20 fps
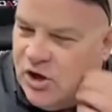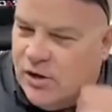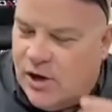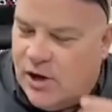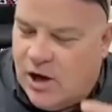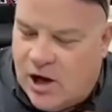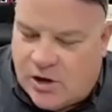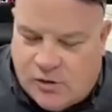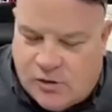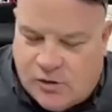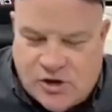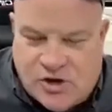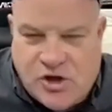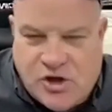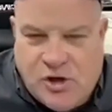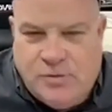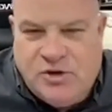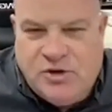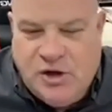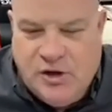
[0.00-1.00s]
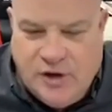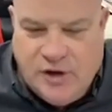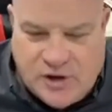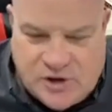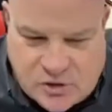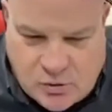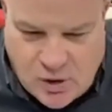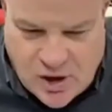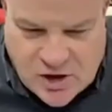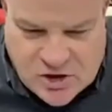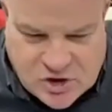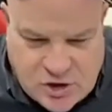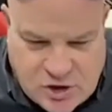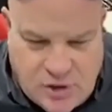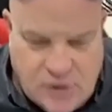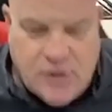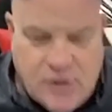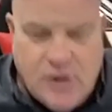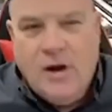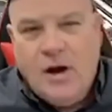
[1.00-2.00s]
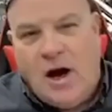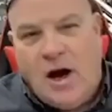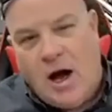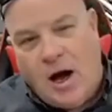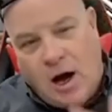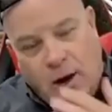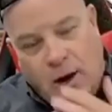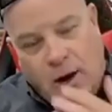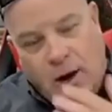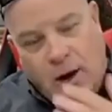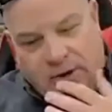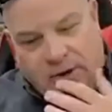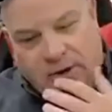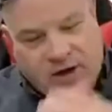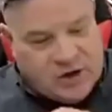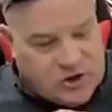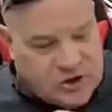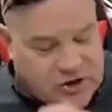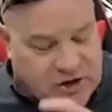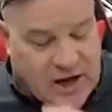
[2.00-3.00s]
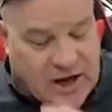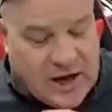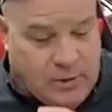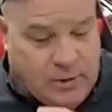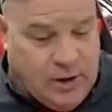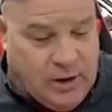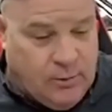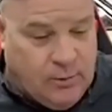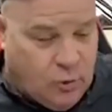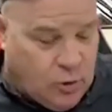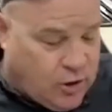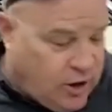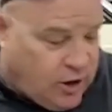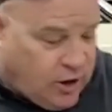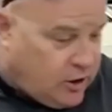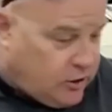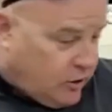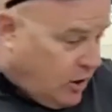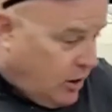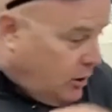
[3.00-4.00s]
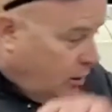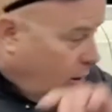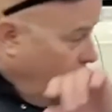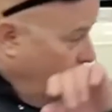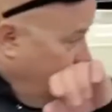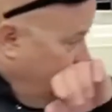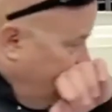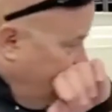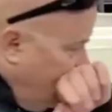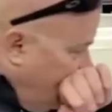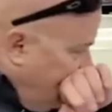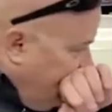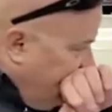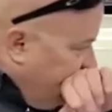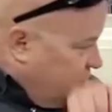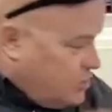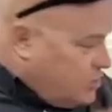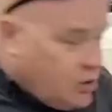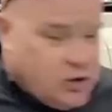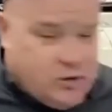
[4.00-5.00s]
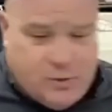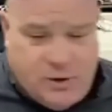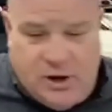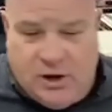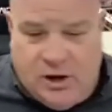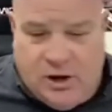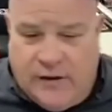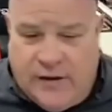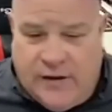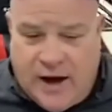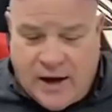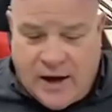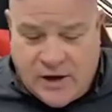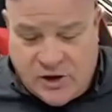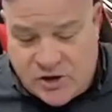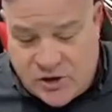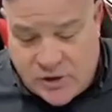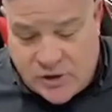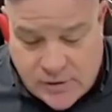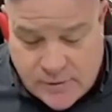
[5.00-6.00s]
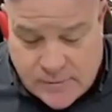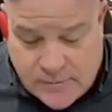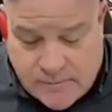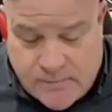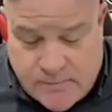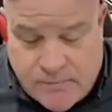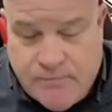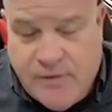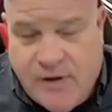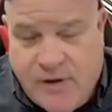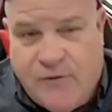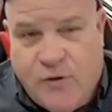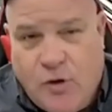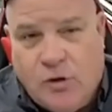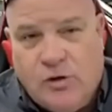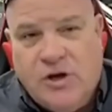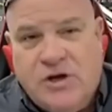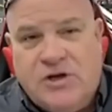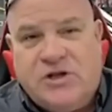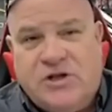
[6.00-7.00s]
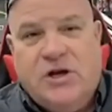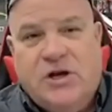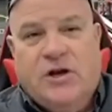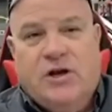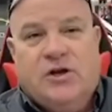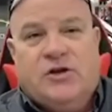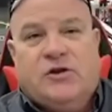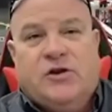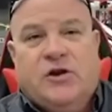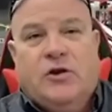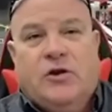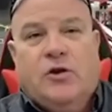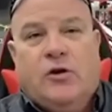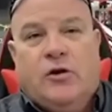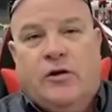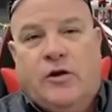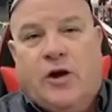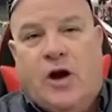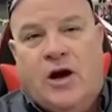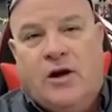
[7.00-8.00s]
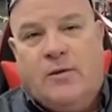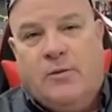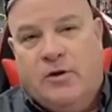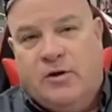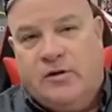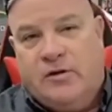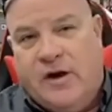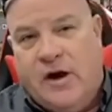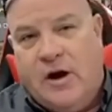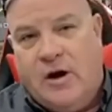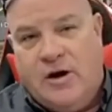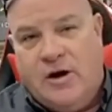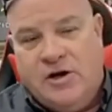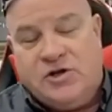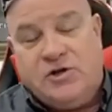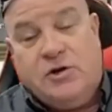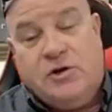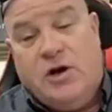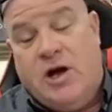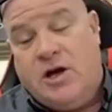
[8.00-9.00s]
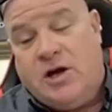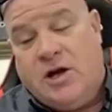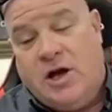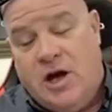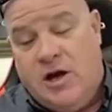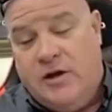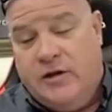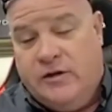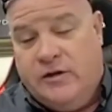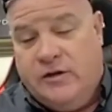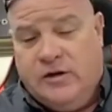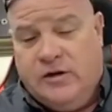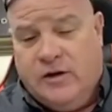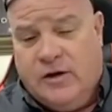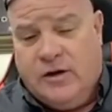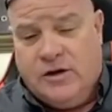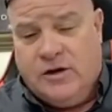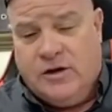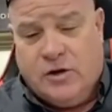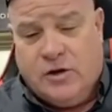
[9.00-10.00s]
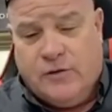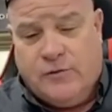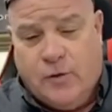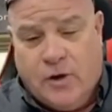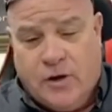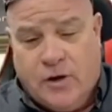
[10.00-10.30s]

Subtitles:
Chris jumps into the next question, I want to make a statement more than anything. Excuse me. And that is, if you're listening to this and you're in the automotive care industry, aka the detailing and so forth,